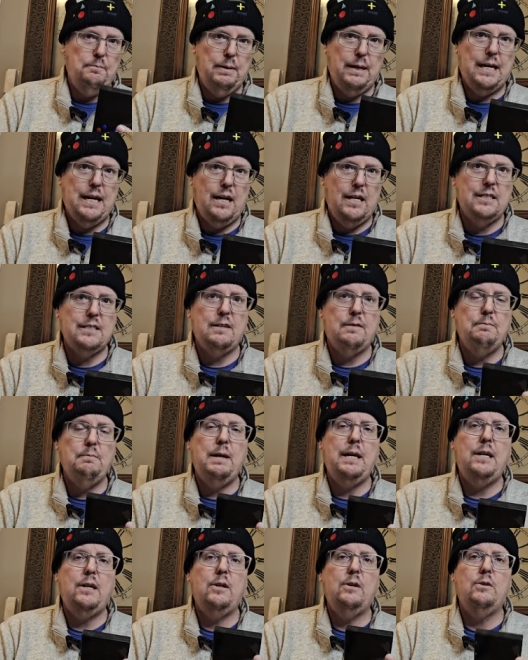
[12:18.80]
because of
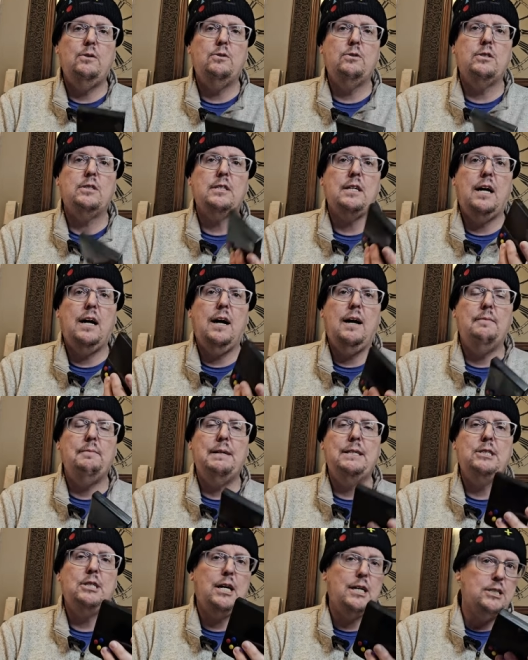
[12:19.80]
Miyoo's
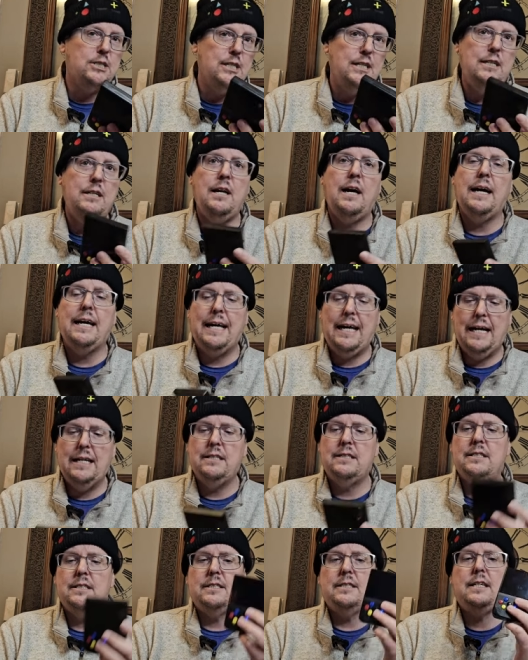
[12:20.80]
injunction
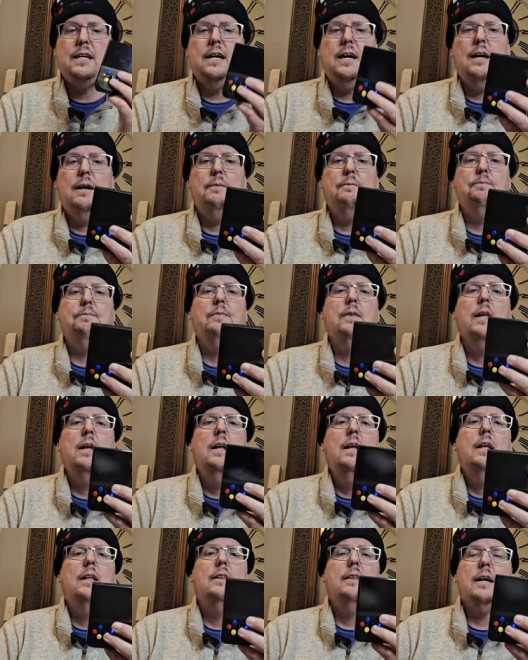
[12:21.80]
against
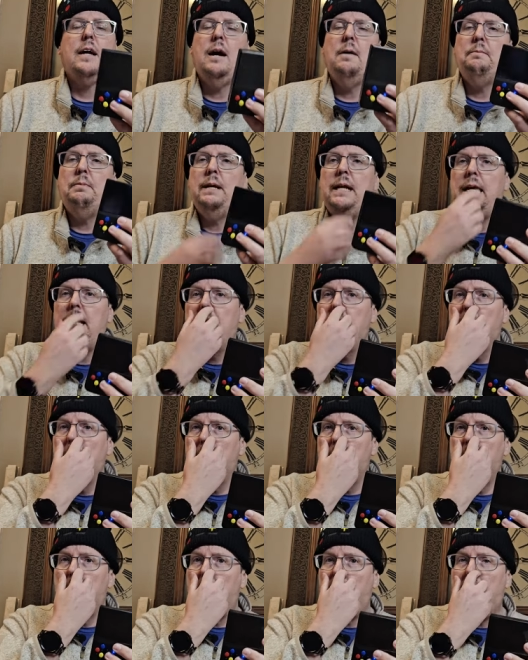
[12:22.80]
the company.
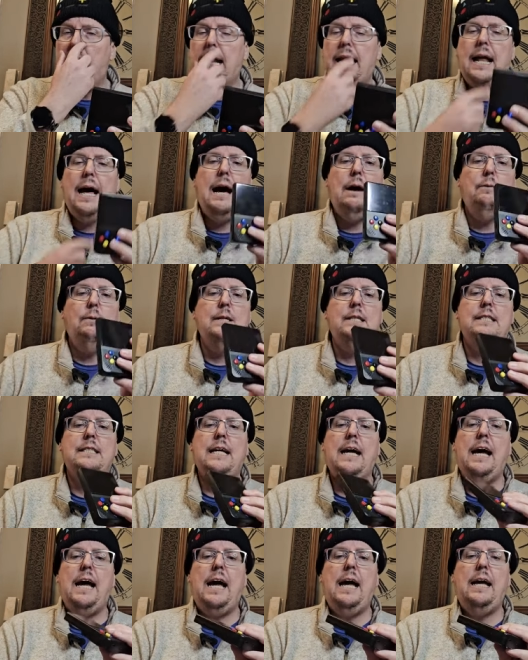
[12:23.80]
But I would
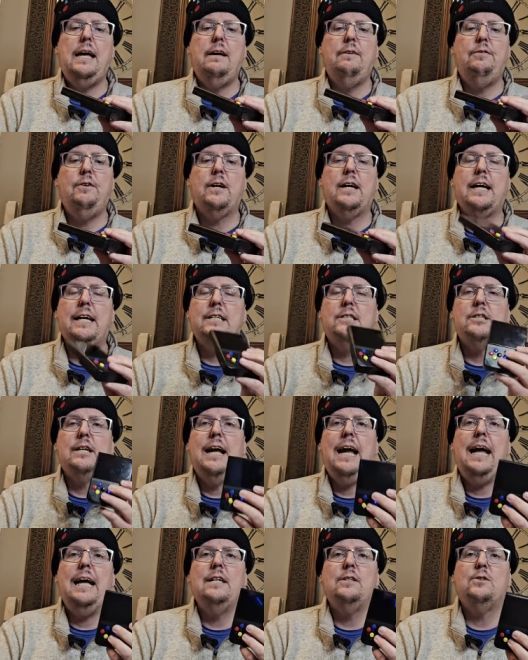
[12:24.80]
say if you could get
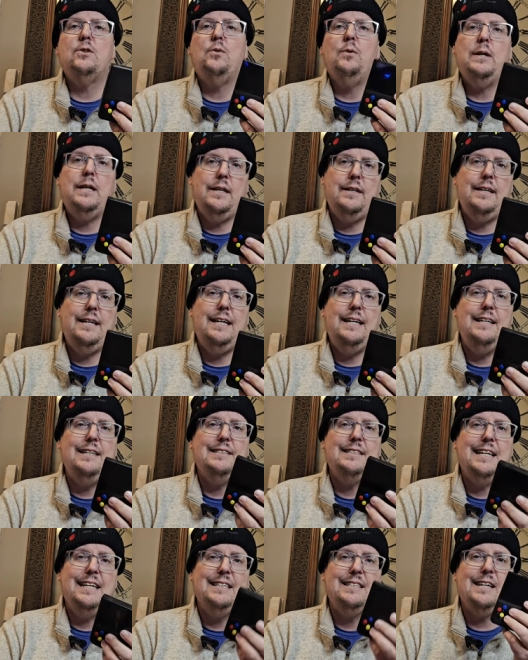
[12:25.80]
your hands on one of
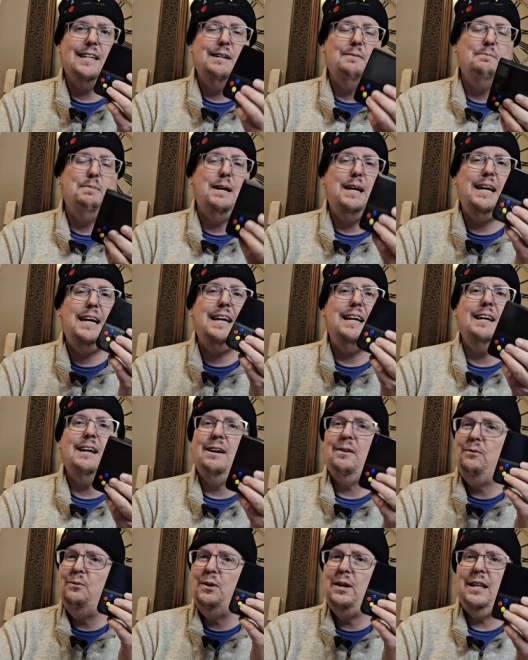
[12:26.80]
these, it's going to
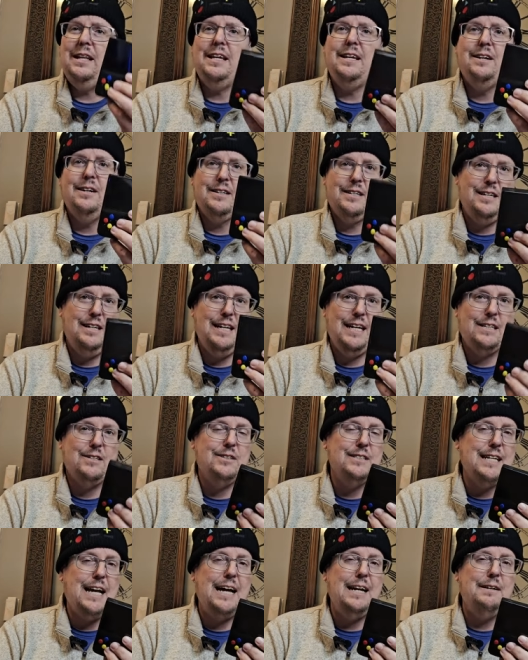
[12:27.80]
be a really good
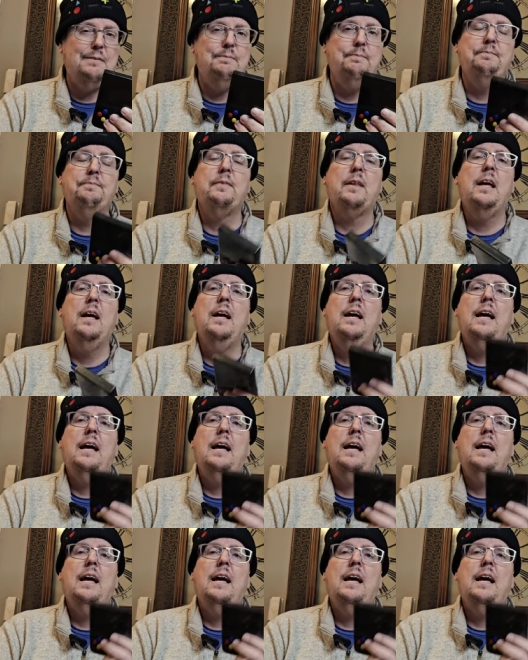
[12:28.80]
collector's item,